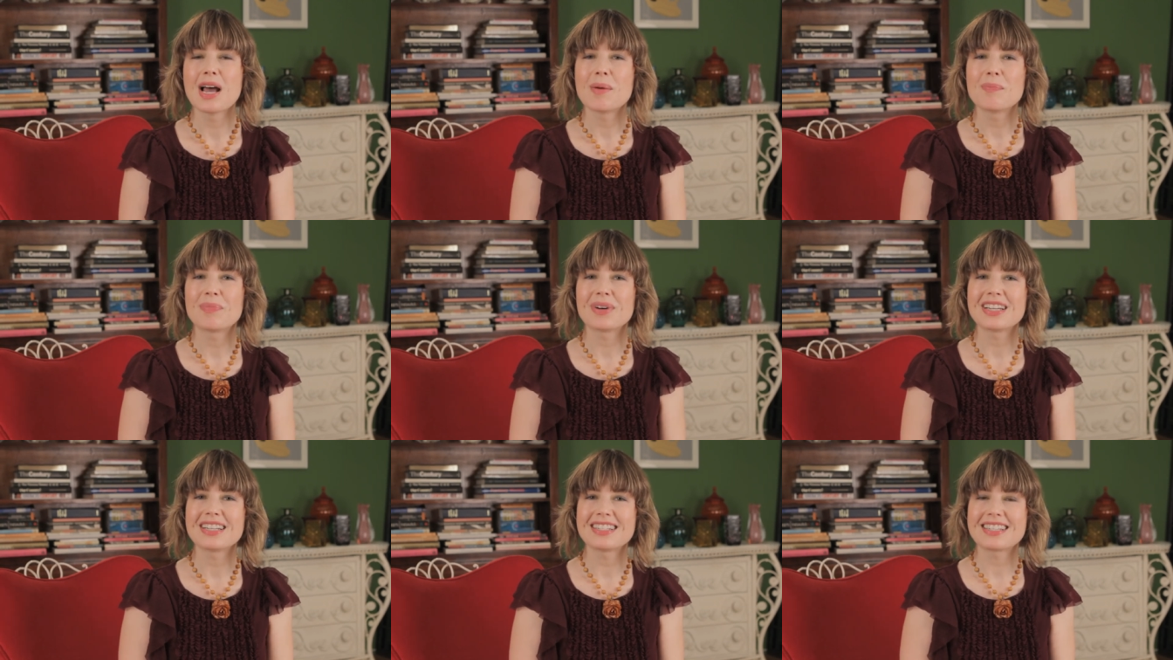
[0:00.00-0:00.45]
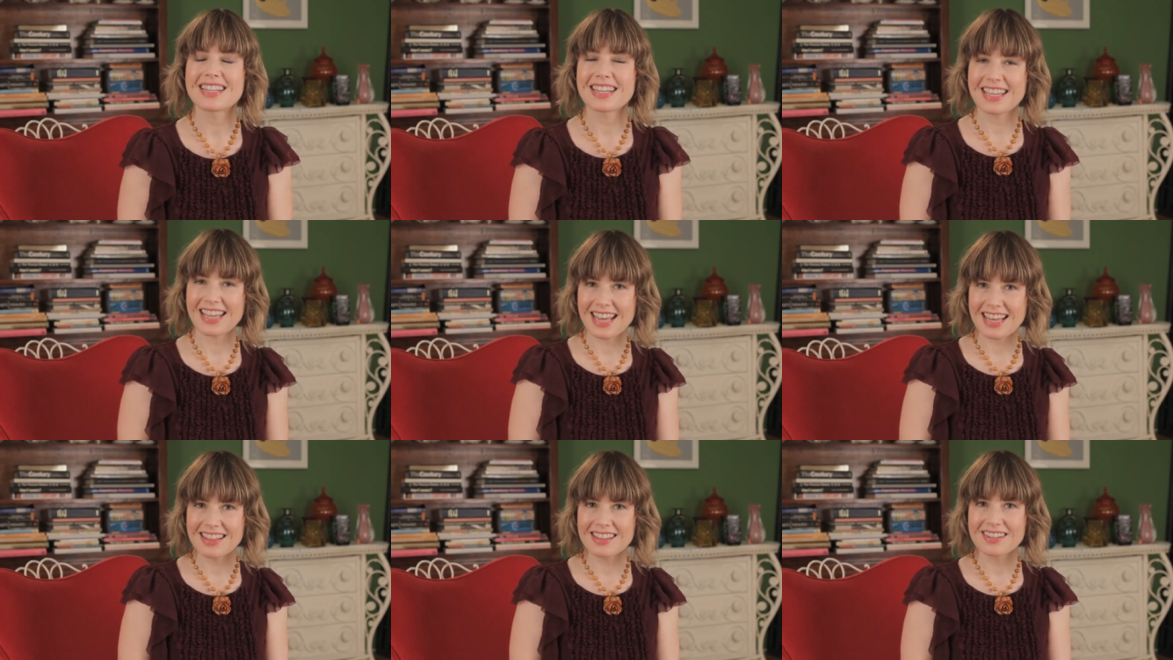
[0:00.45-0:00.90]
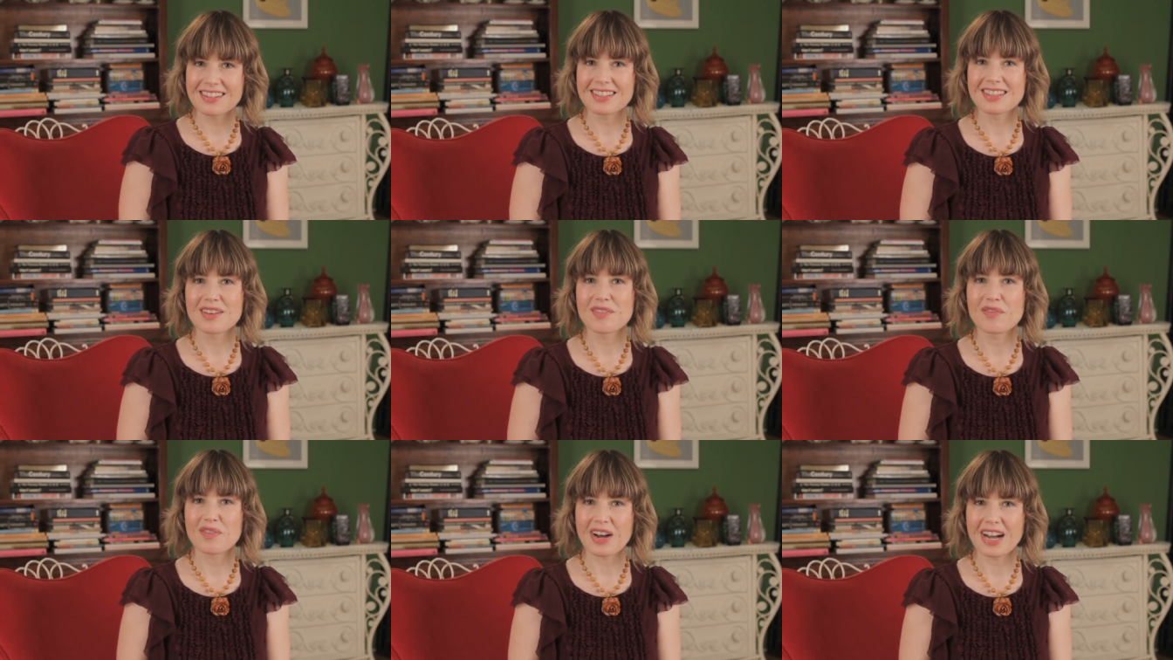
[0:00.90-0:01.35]
But together,
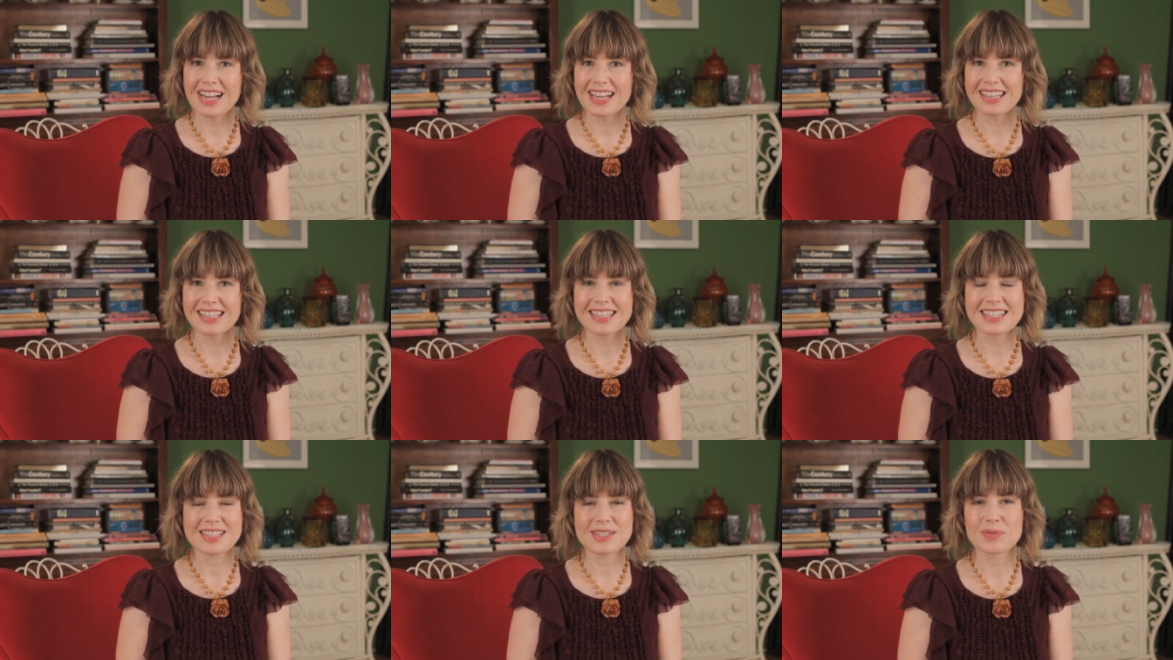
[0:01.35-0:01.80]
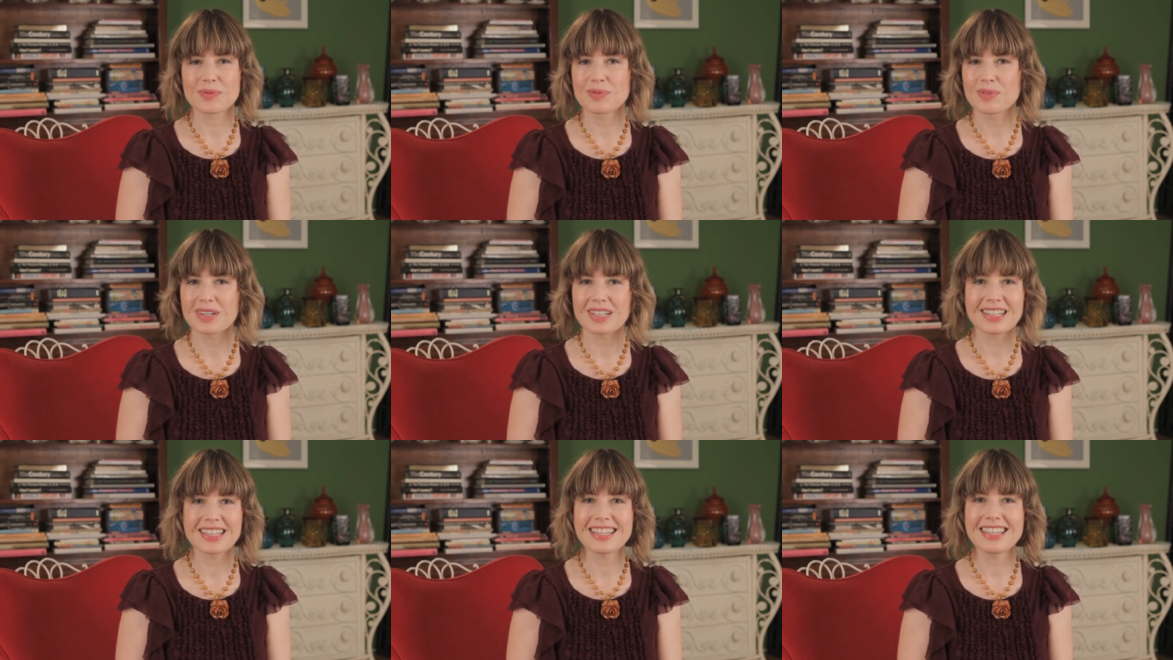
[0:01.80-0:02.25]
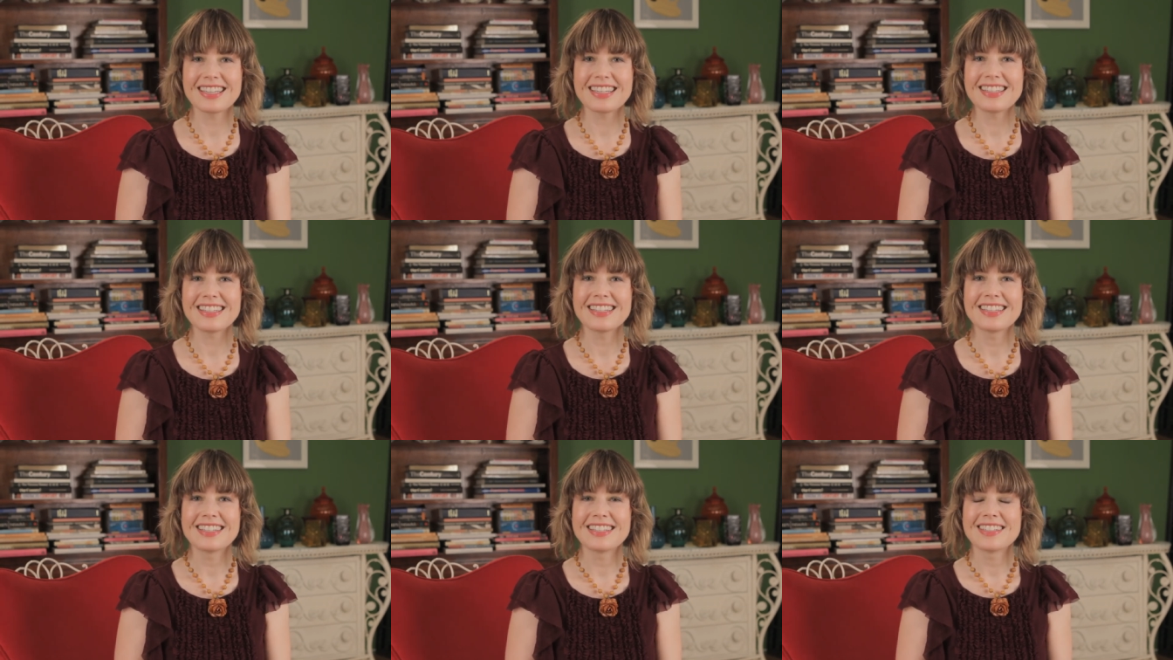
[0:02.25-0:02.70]
the violets
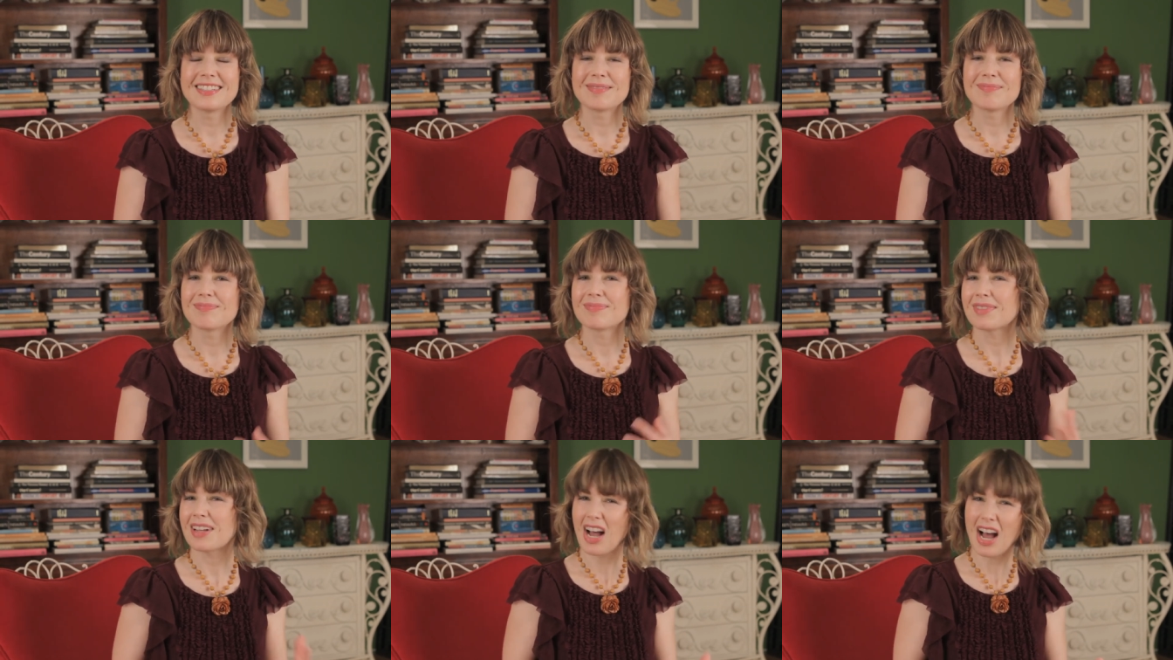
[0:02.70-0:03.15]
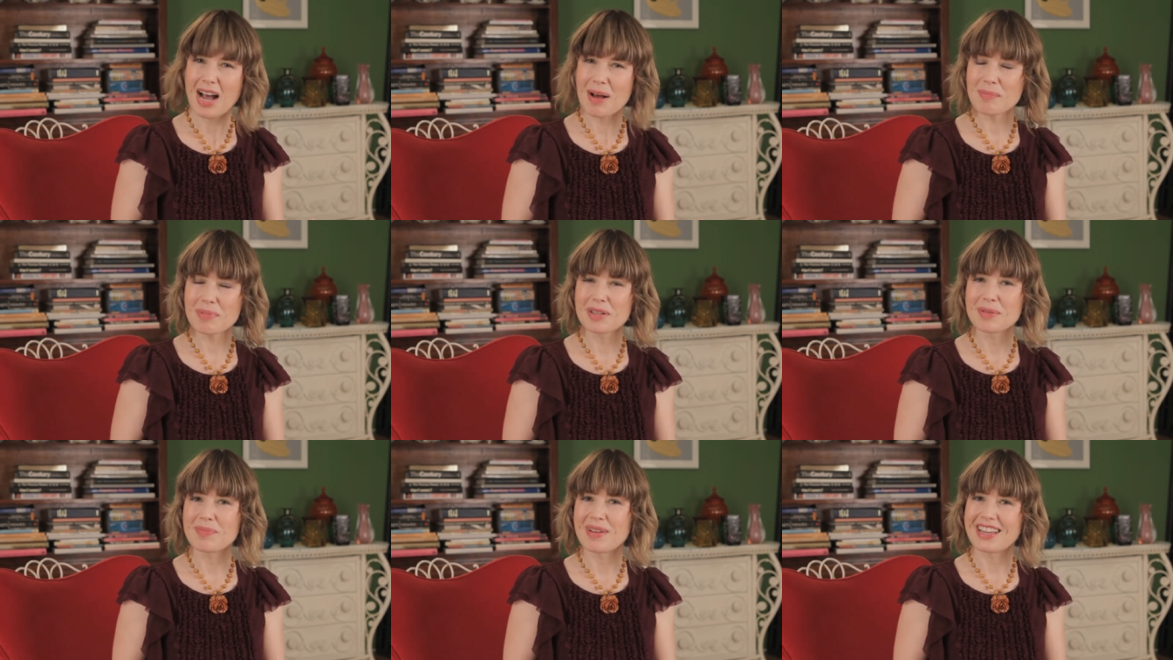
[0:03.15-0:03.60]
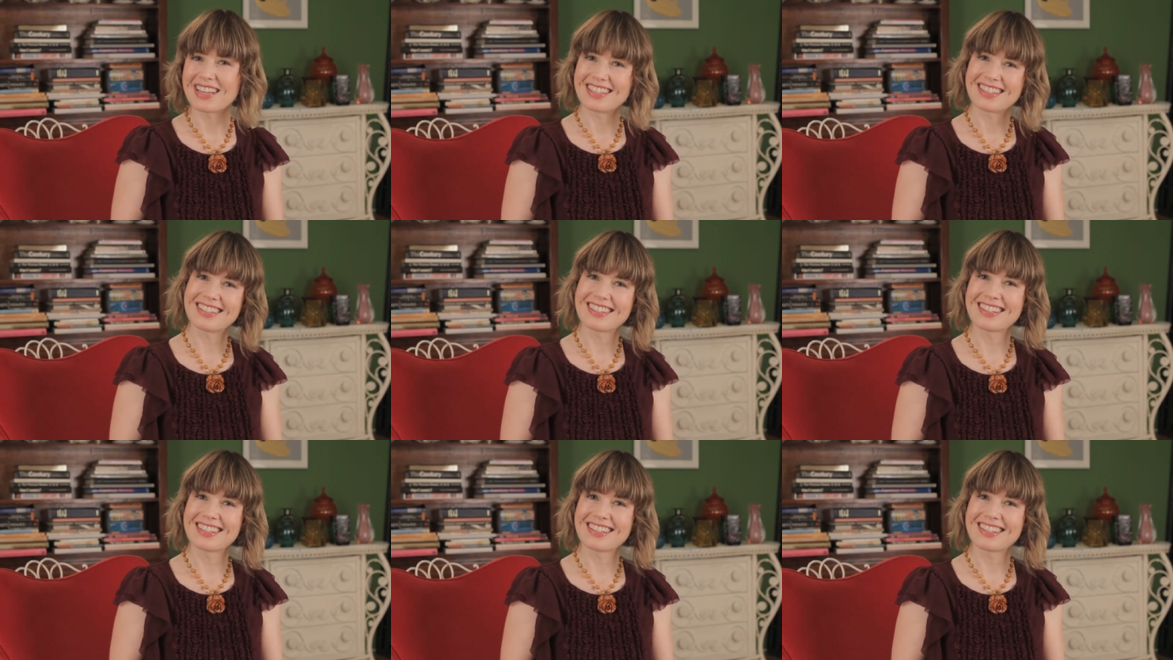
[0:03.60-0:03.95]
really complement